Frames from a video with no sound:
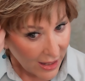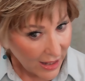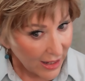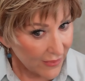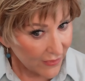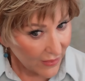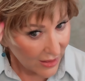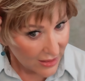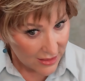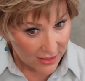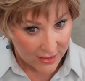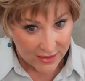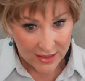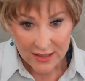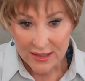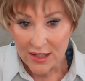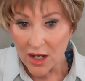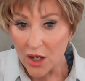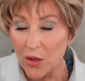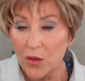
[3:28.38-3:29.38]
And that's,
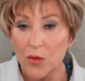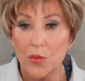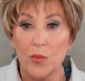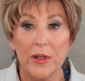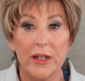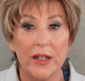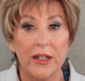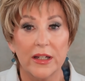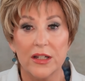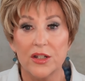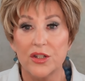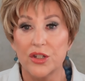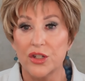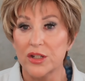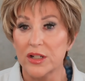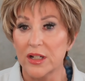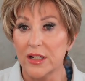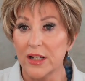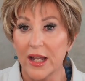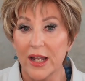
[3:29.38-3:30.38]
this whole wig is
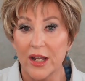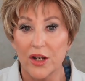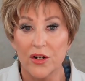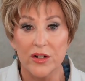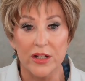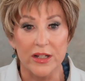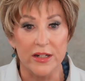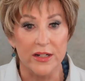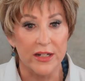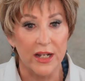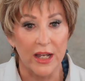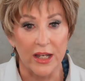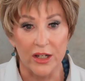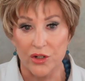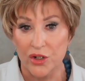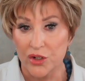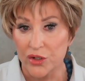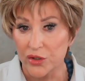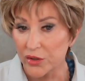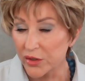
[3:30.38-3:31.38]
just layered and
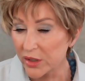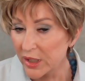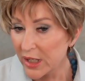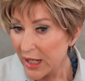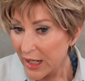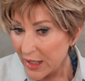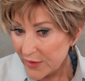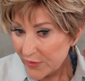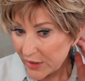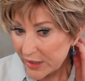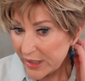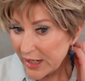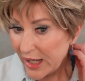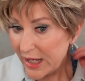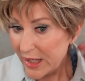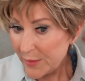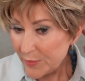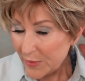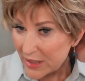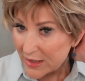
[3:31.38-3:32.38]
textured. The
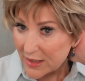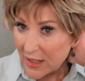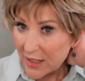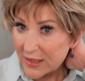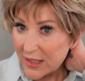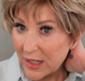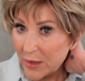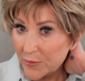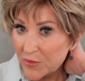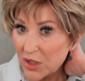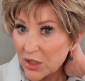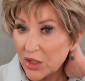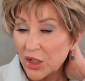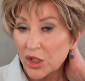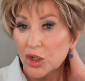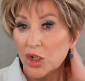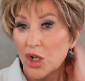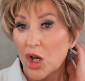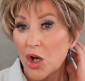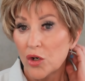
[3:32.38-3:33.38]
nape, as I said, was a
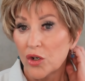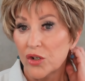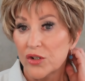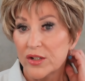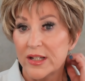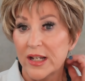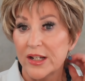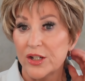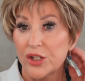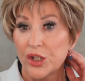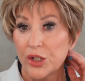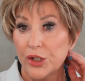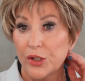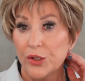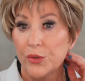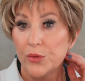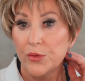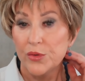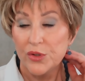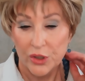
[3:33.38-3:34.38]
little longer. so
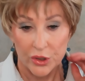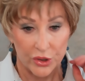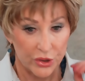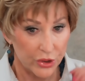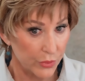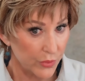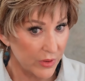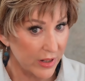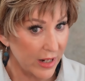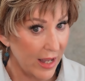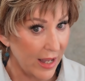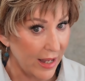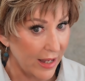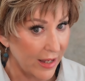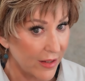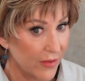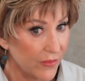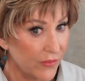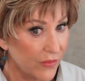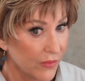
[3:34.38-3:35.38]
two to two and a
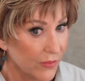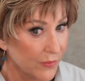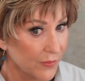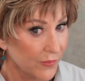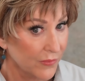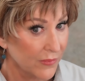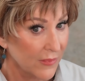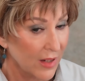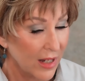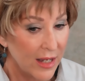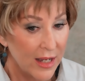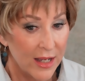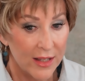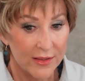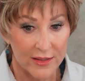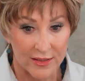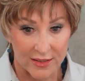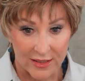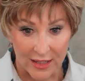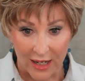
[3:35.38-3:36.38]
half.
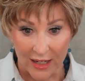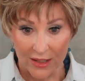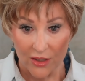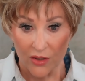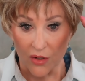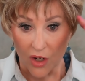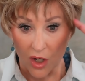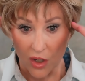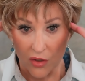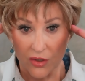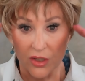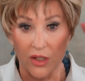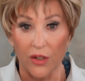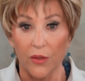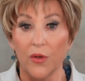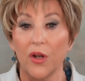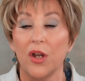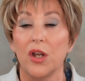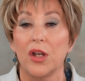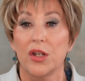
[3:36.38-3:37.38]
The sides are
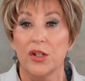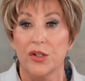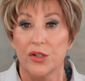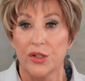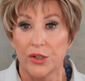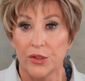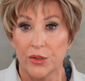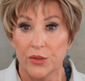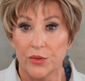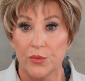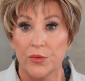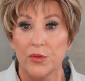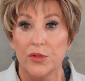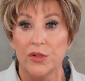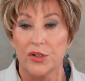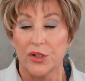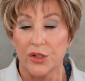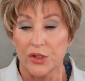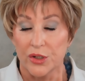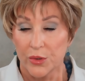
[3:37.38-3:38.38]
also two
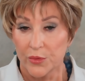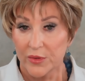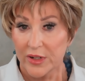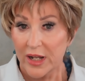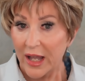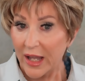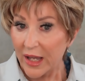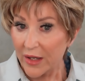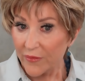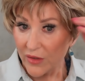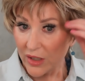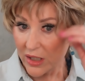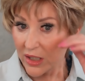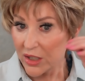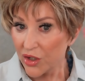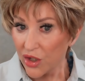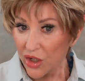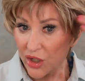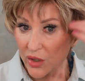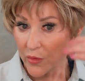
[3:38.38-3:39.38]
to two and a half,
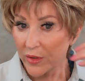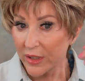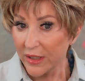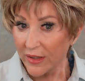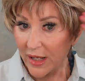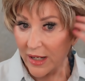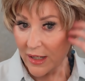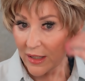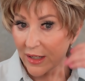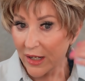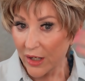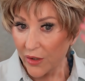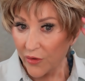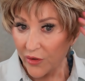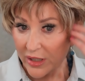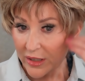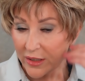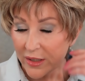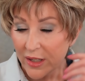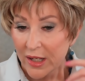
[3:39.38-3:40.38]
again showing that
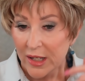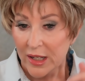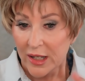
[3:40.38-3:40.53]
layering.